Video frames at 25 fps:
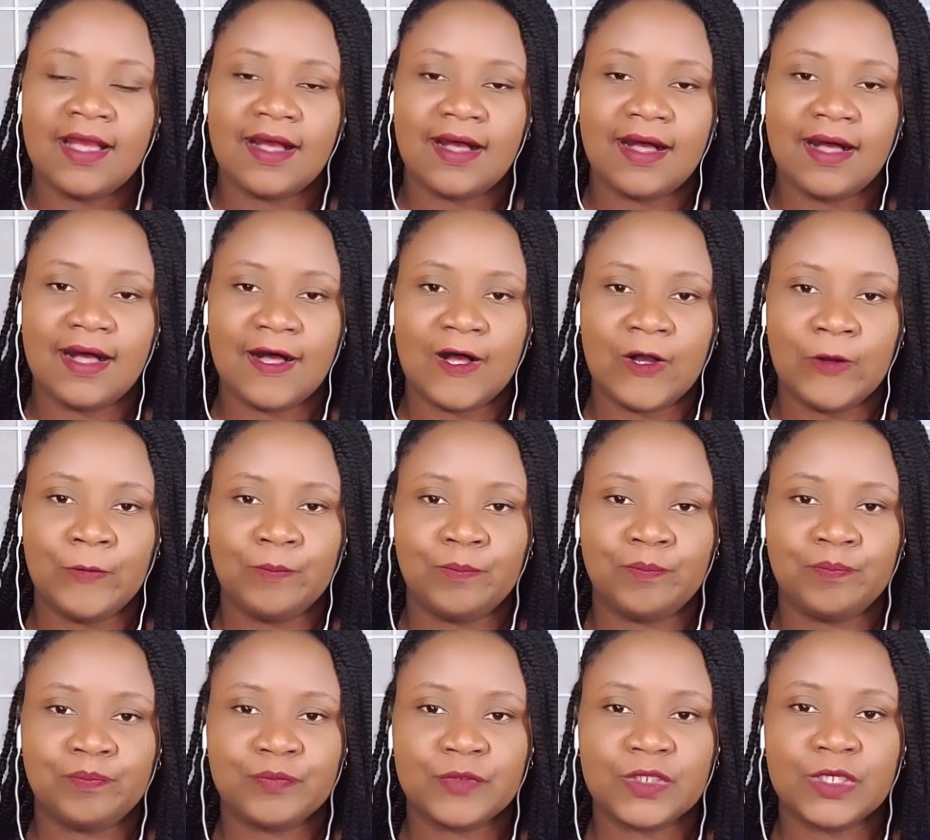
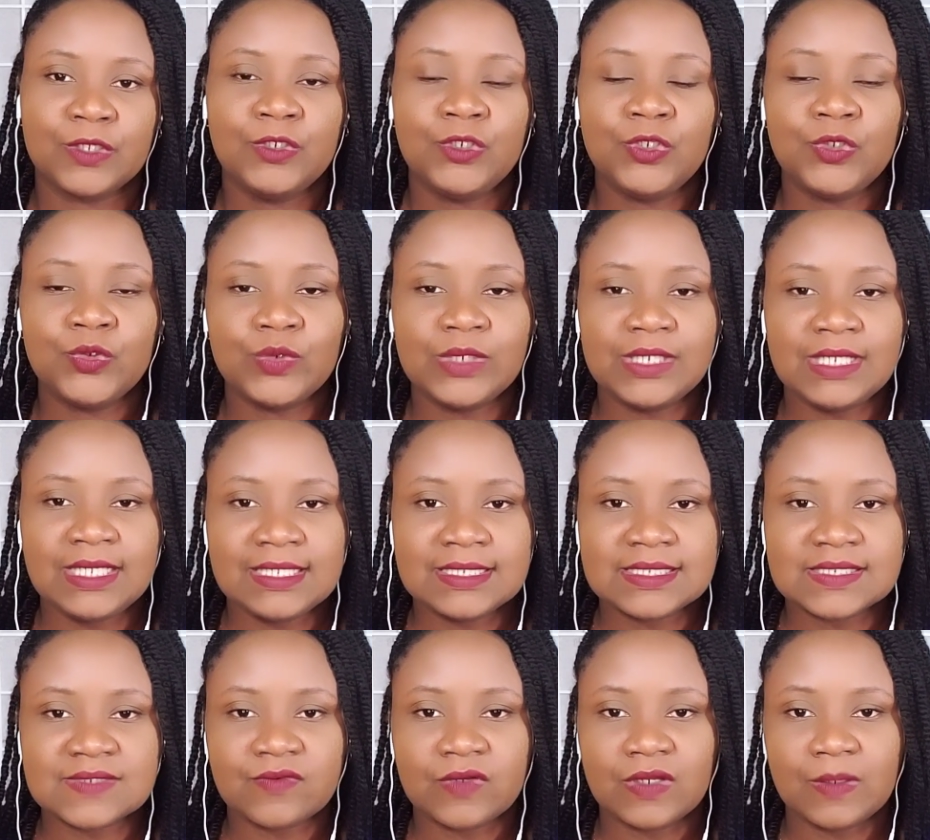new
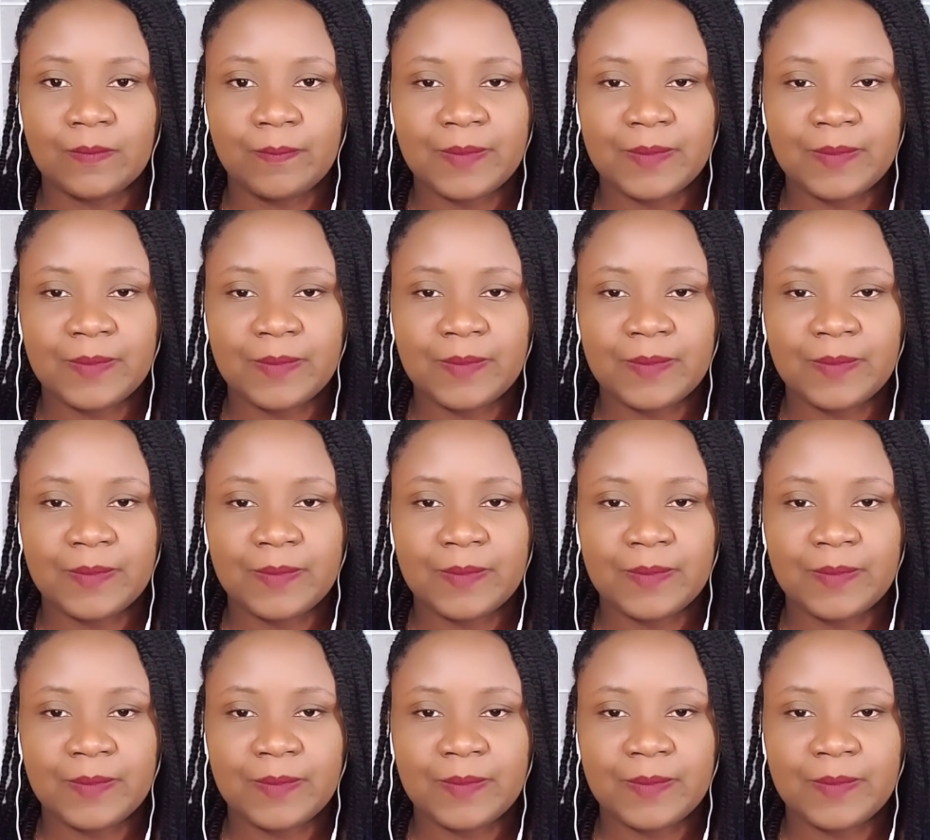leads for the